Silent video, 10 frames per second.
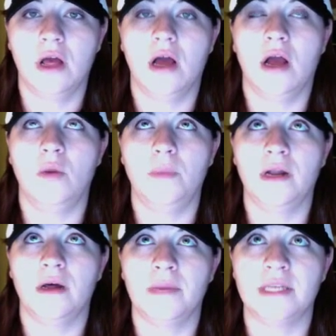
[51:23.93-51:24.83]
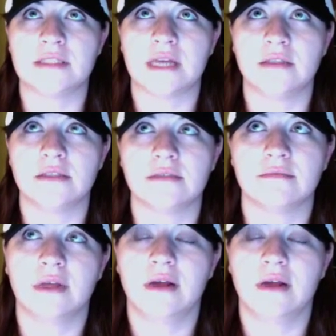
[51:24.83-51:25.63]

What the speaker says: I hope that all made sense.